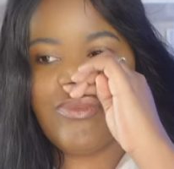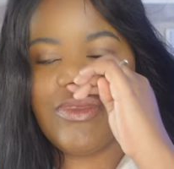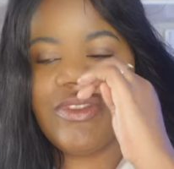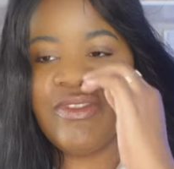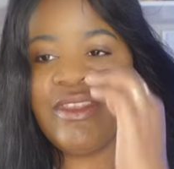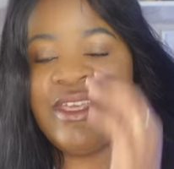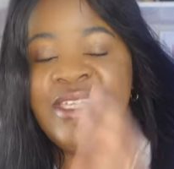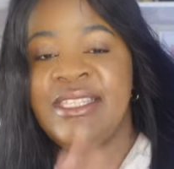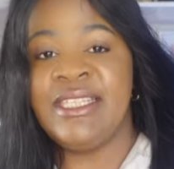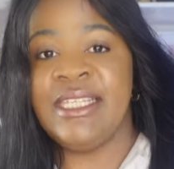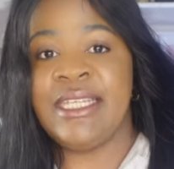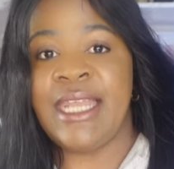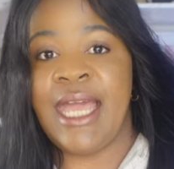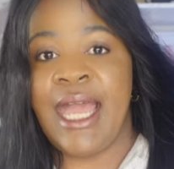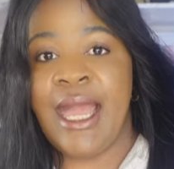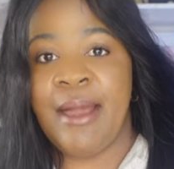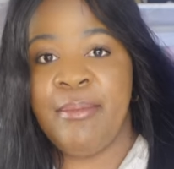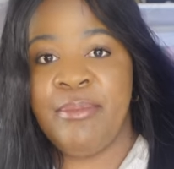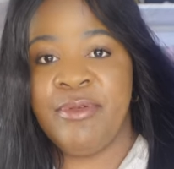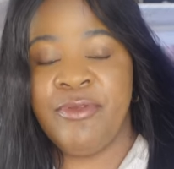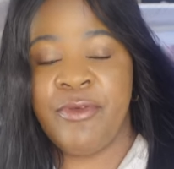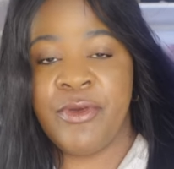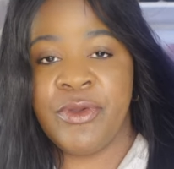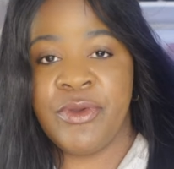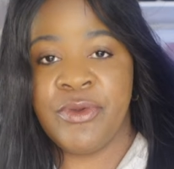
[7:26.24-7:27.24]
there's an
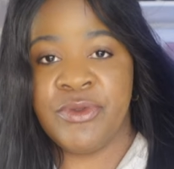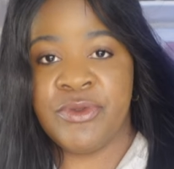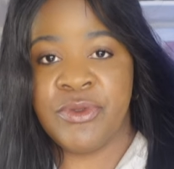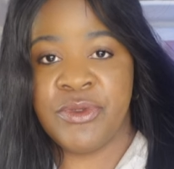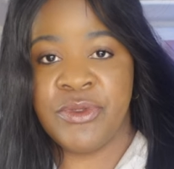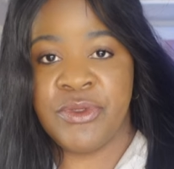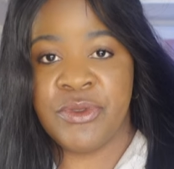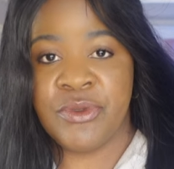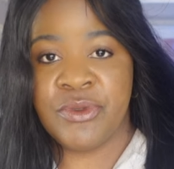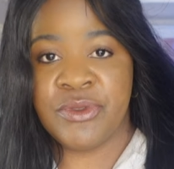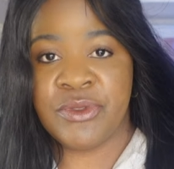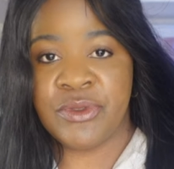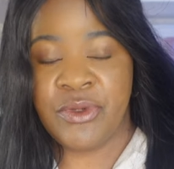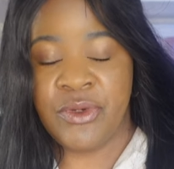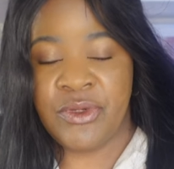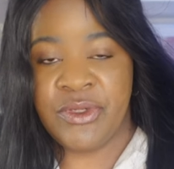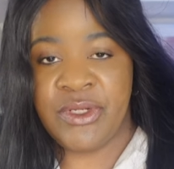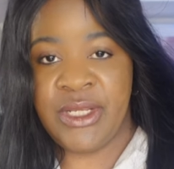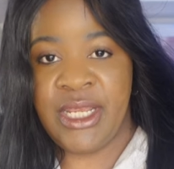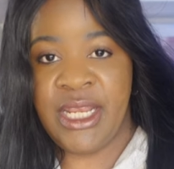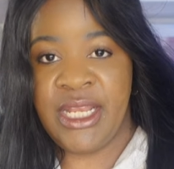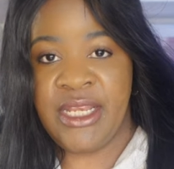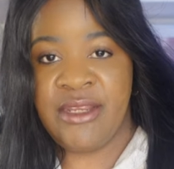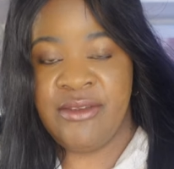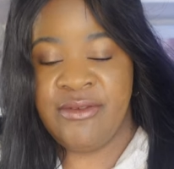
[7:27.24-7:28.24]
app for you to use on
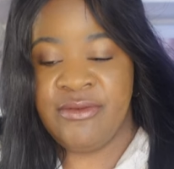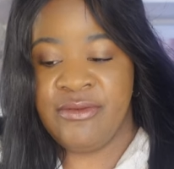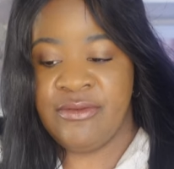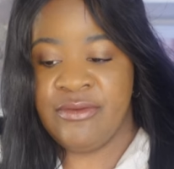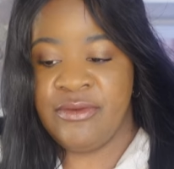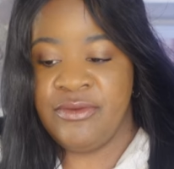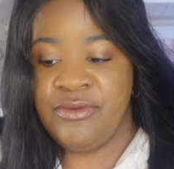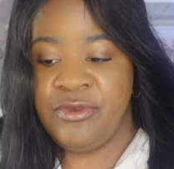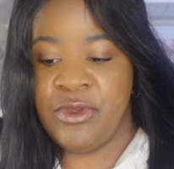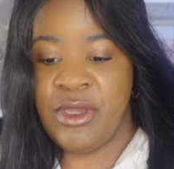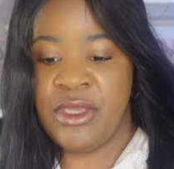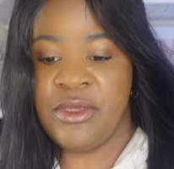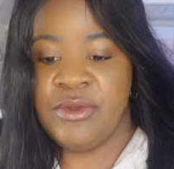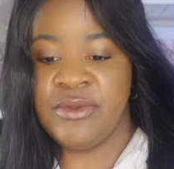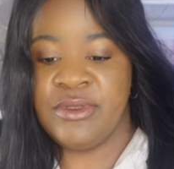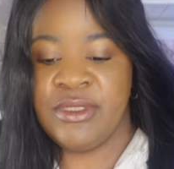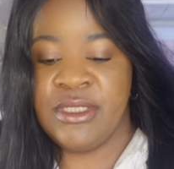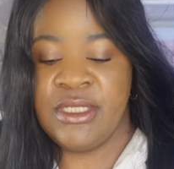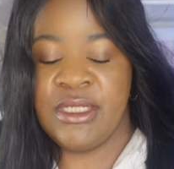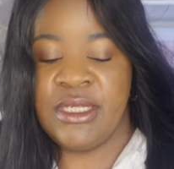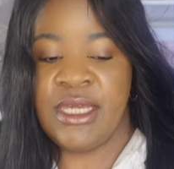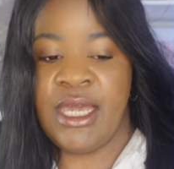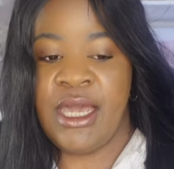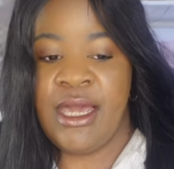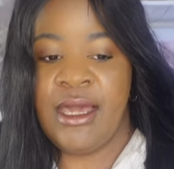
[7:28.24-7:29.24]
any, if you are
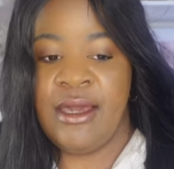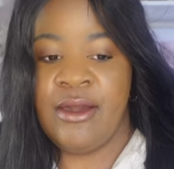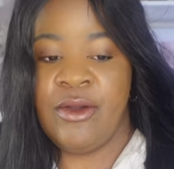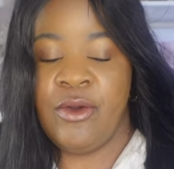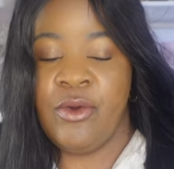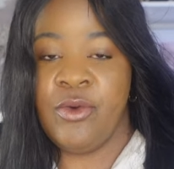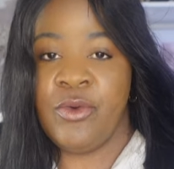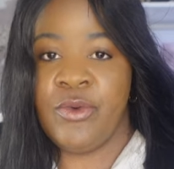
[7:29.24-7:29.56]
using uh,